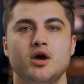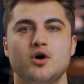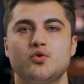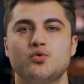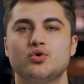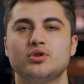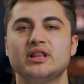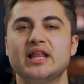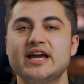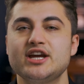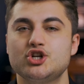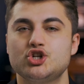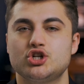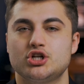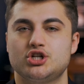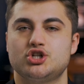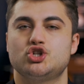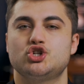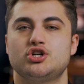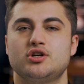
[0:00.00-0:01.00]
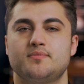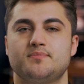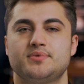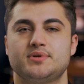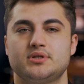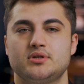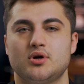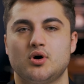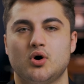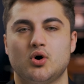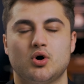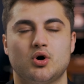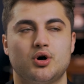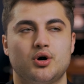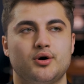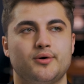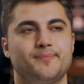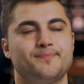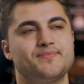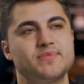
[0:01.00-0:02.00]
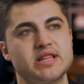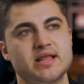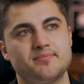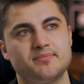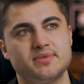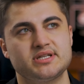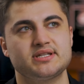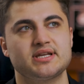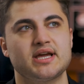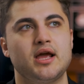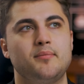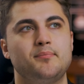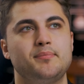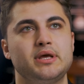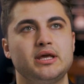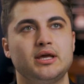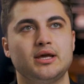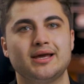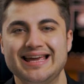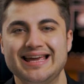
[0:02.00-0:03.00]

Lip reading: relationships or, let me say, being